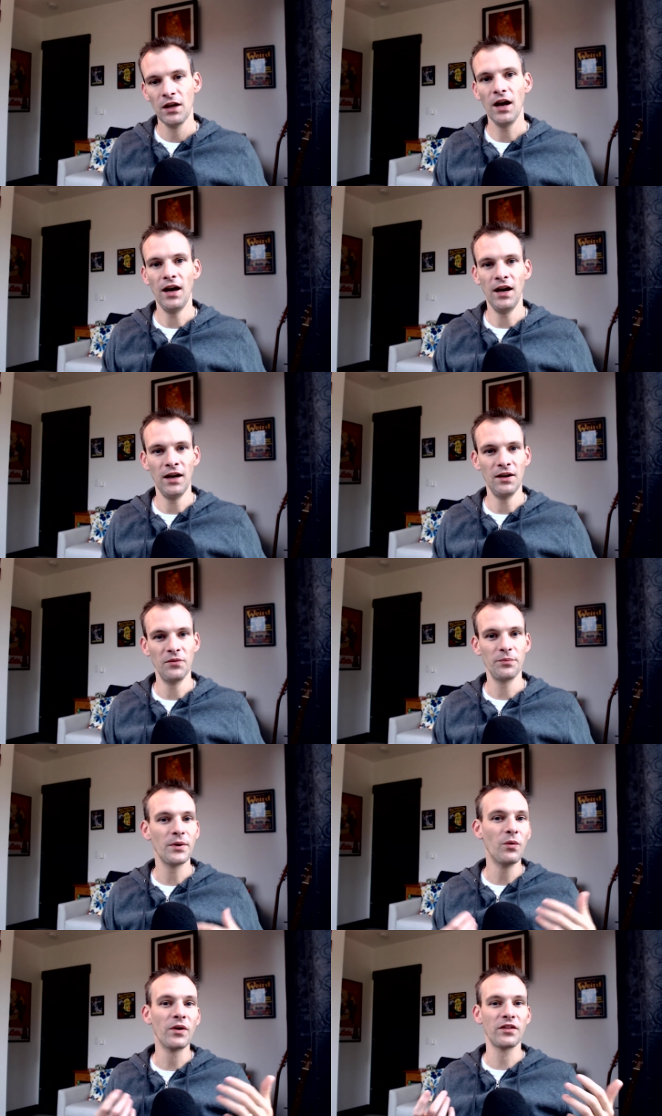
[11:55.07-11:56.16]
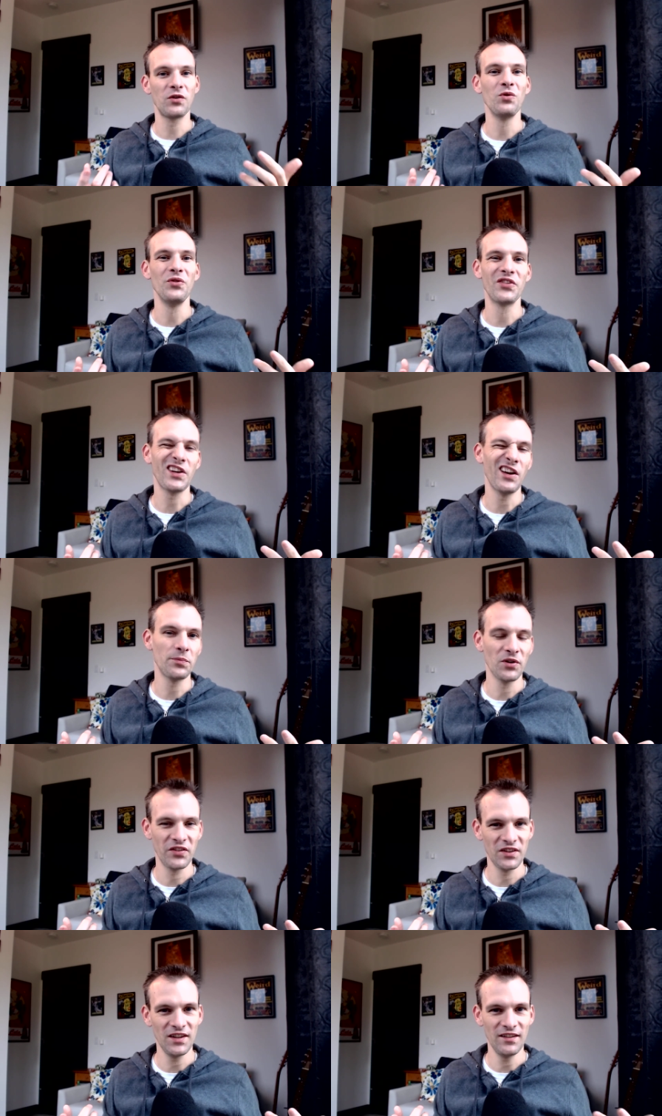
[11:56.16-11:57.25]
Um, but one of the cool disguised
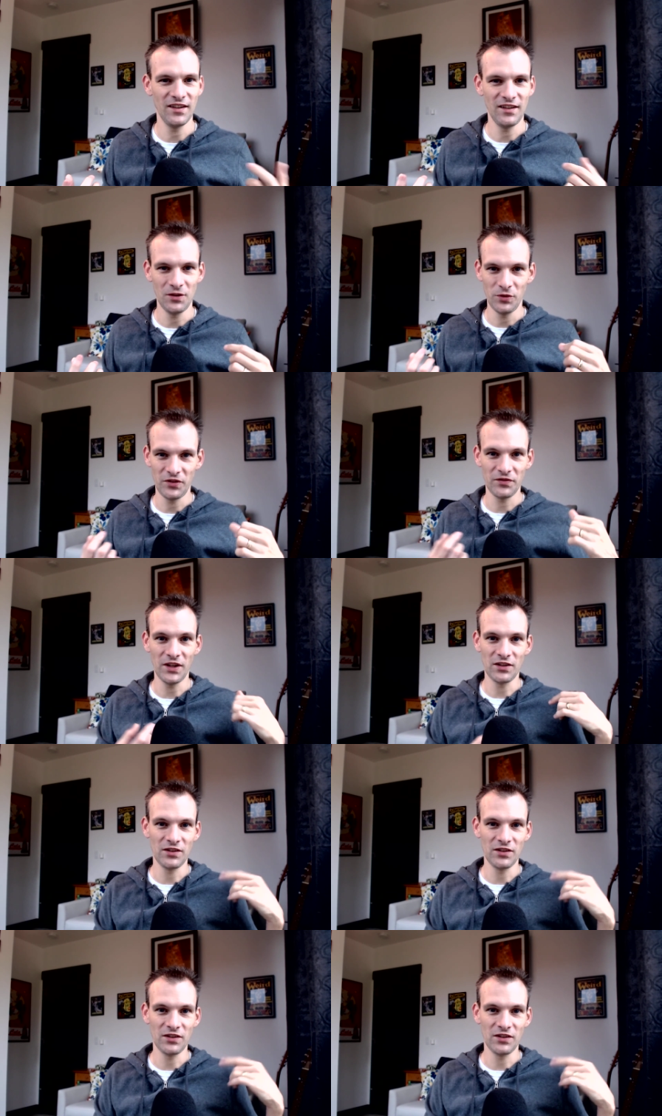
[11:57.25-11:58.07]
person things they did was if they